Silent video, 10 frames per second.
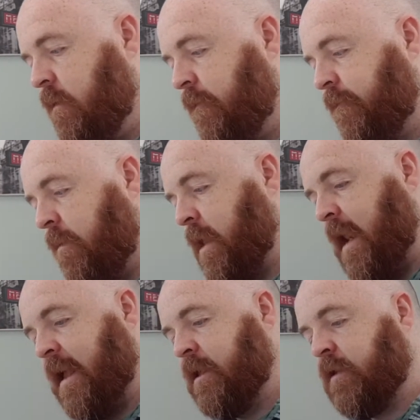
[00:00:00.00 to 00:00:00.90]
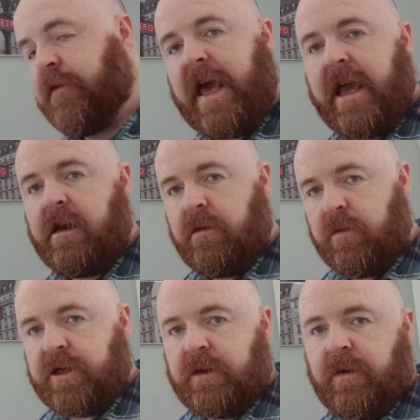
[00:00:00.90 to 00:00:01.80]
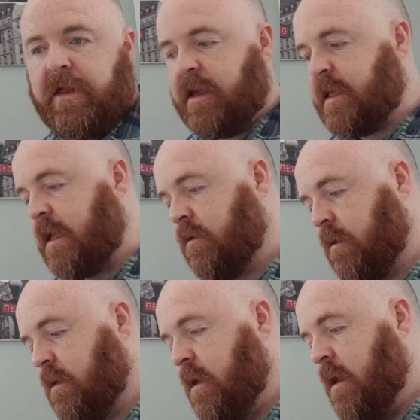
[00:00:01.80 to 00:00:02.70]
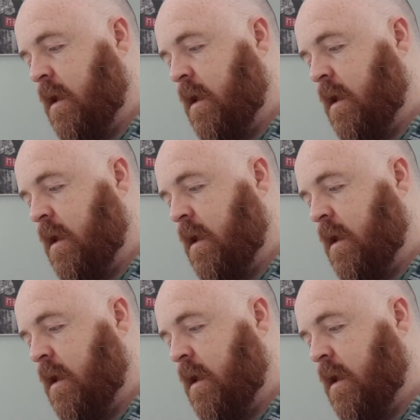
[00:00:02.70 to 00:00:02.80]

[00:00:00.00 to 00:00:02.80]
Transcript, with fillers: from the lands of Canaan, which is where they settled,